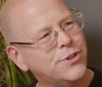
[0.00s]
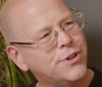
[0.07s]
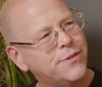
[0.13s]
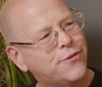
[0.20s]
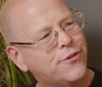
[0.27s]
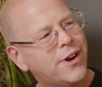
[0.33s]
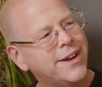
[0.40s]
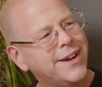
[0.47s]
at
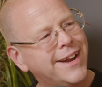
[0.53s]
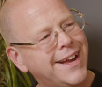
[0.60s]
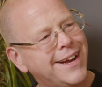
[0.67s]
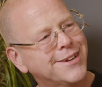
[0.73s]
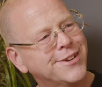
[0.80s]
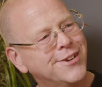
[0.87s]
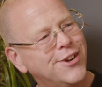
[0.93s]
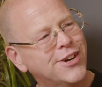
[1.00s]
the front
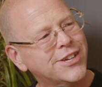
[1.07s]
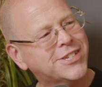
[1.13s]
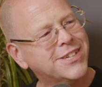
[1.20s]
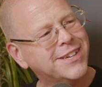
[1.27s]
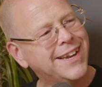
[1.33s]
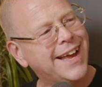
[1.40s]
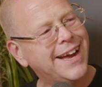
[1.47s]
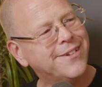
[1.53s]
now? Nice
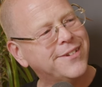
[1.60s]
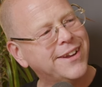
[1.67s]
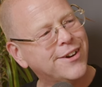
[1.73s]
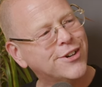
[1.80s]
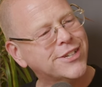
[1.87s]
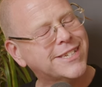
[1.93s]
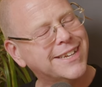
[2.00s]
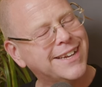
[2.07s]
and loud,
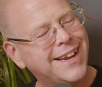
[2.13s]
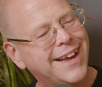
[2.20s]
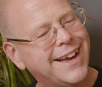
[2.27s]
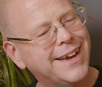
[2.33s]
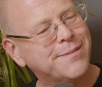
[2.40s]
nice and loud.